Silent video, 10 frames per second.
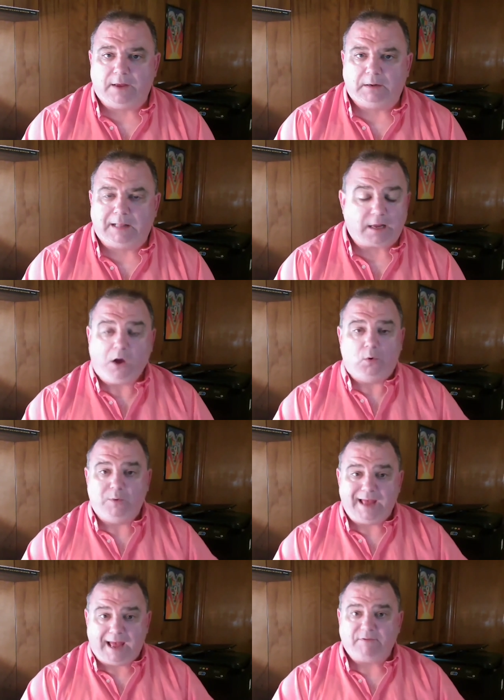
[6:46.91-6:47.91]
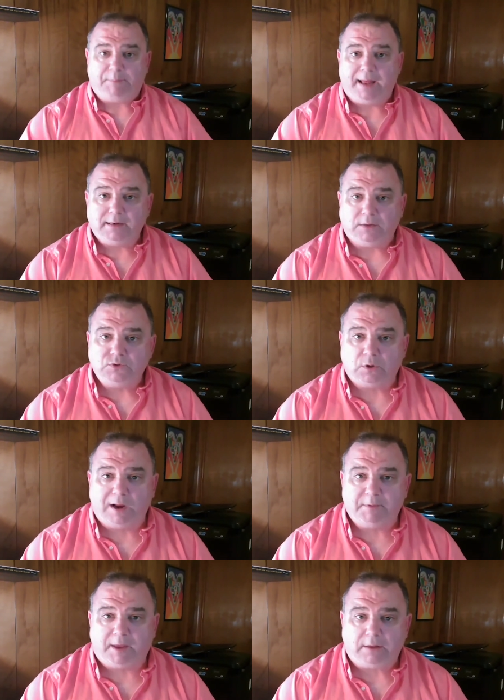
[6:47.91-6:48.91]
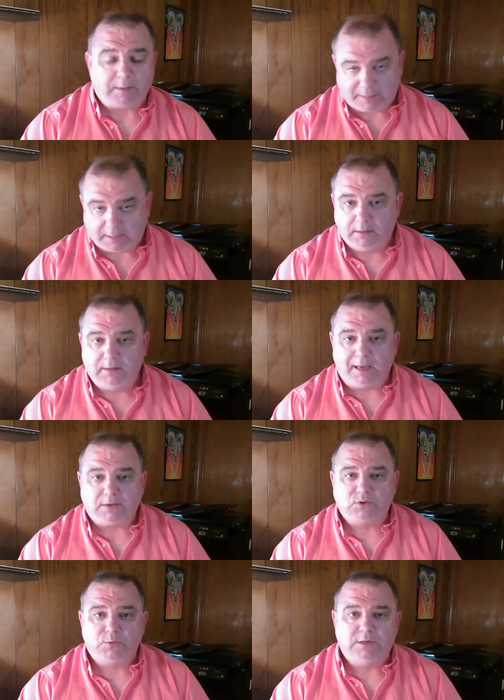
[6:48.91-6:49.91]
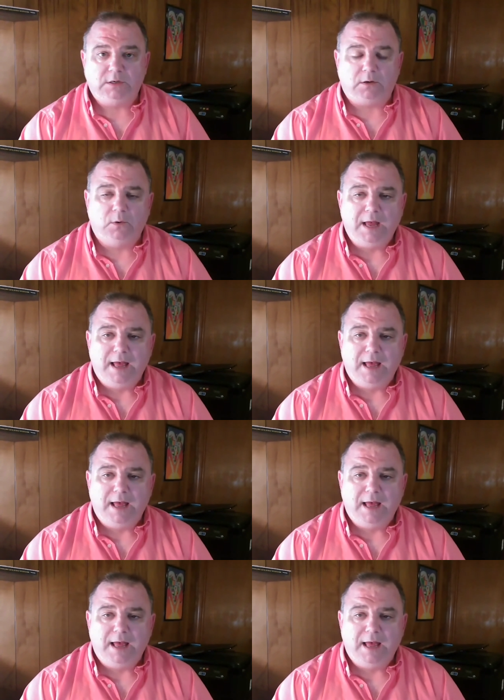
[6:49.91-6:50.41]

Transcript: and they're like, "Oh, we have a band Instagram account." And I'm like, "Yes, we do."